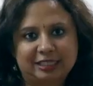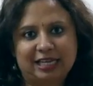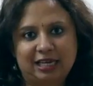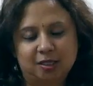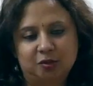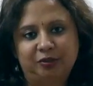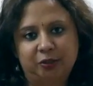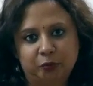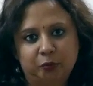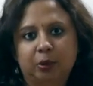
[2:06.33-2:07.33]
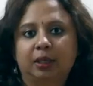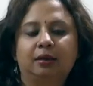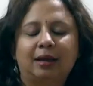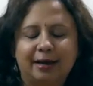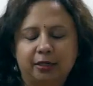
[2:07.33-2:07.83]
snakes we do
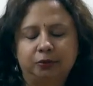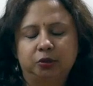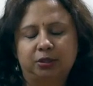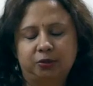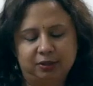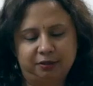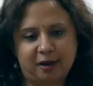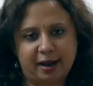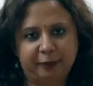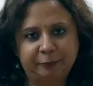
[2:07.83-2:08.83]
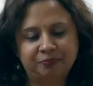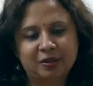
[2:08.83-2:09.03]
attributed to the divine